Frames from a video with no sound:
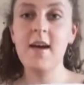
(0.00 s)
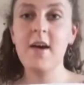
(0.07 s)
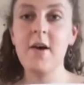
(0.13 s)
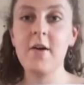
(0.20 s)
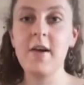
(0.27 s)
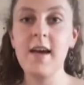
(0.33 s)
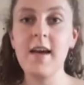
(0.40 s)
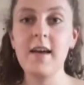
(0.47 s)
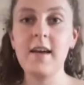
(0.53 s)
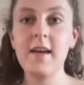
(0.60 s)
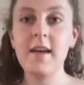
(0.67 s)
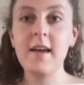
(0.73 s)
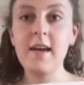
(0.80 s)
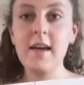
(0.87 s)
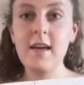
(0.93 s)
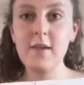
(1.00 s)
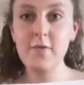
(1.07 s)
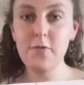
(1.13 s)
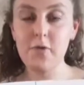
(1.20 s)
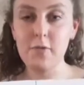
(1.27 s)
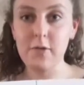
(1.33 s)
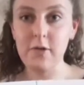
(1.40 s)
Okay,
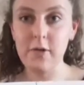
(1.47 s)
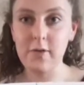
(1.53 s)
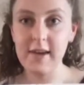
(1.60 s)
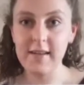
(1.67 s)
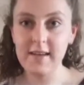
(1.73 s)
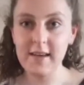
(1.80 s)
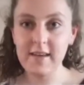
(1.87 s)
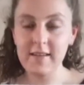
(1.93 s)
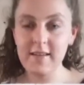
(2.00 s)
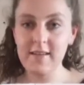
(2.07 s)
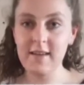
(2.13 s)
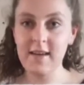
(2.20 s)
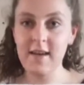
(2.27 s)
informal greetings,